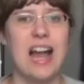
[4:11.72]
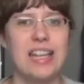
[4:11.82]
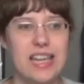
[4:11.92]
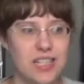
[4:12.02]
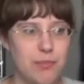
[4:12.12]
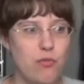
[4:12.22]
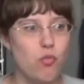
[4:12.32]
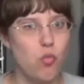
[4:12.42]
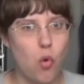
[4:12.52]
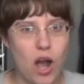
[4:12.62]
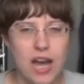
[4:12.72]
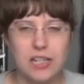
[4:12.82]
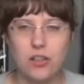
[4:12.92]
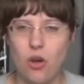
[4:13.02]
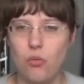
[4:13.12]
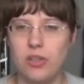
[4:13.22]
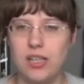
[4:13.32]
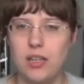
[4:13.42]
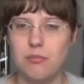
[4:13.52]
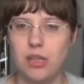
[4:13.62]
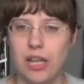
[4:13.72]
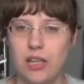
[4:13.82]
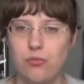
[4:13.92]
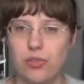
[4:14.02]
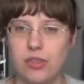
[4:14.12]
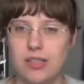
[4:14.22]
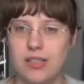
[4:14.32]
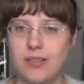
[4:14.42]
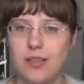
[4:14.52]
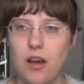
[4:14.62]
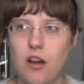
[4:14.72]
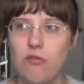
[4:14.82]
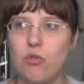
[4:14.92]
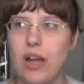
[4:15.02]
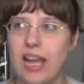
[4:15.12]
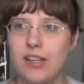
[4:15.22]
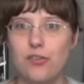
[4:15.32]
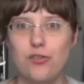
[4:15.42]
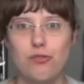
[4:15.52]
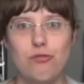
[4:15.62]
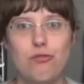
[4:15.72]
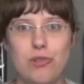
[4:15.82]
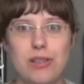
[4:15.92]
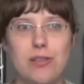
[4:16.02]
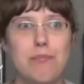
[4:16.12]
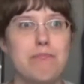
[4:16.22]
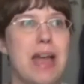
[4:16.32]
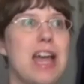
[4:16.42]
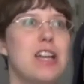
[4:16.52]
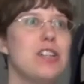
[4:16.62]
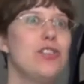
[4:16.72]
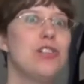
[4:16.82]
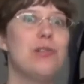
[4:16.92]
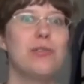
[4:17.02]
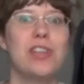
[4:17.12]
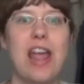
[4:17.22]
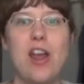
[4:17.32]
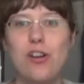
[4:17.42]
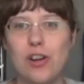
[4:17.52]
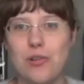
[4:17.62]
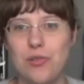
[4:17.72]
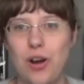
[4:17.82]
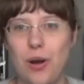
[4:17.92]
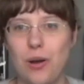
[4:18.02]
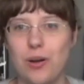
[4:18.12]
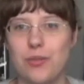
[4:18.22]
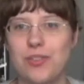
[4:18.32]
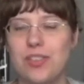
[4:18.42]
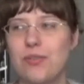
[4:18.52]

I guess my one and only complaint with this novel had to do with the magical tarot cards.